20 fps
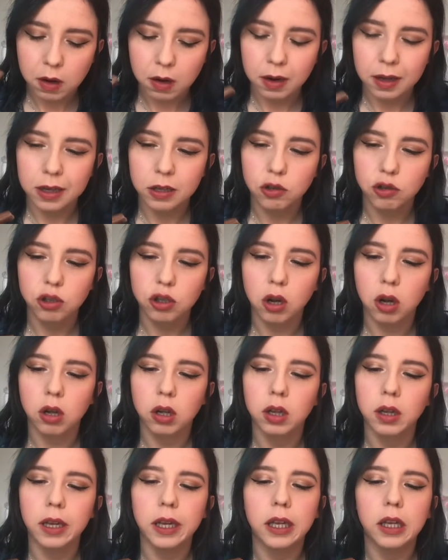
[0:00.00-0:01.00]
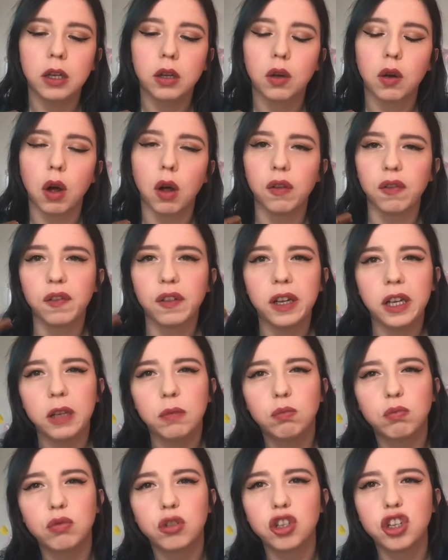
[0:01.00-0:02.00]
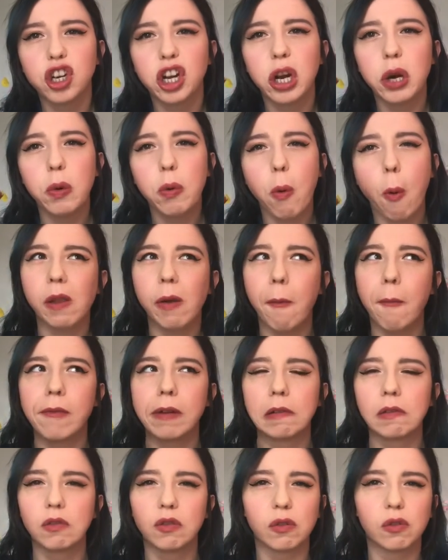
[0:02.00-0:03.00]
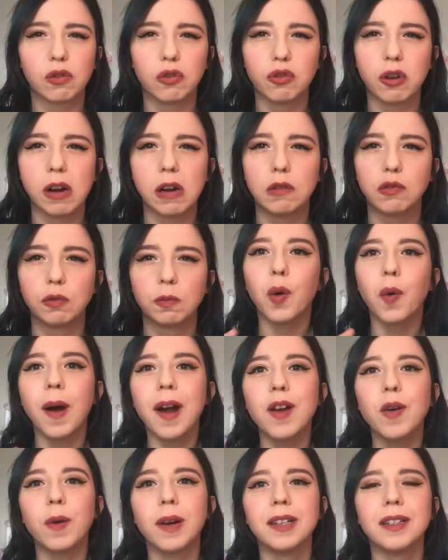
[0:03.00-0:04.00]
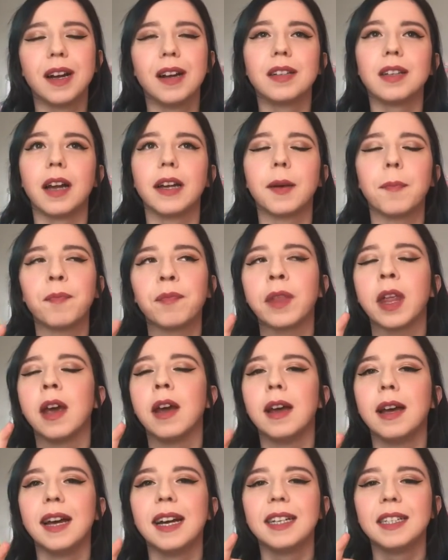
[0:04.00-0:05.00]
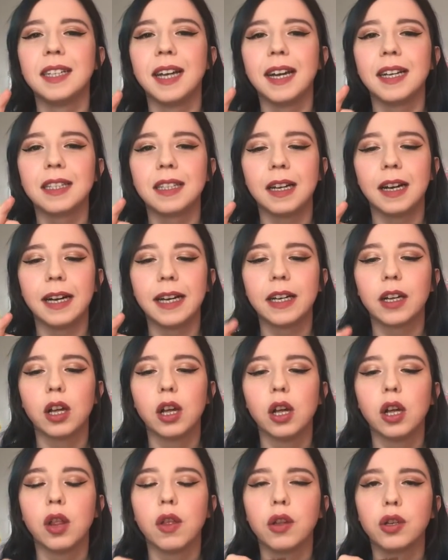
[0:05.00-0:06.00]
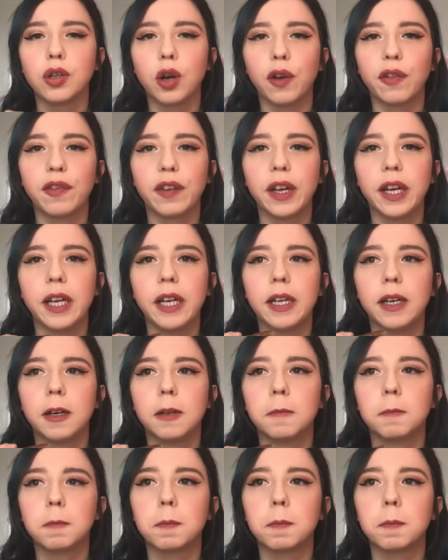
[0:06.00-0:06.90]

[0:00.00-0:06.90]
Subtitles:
a chocolatey coffee chew. That's so strange. Oh, I know what it tastes like. It tastes like the toffee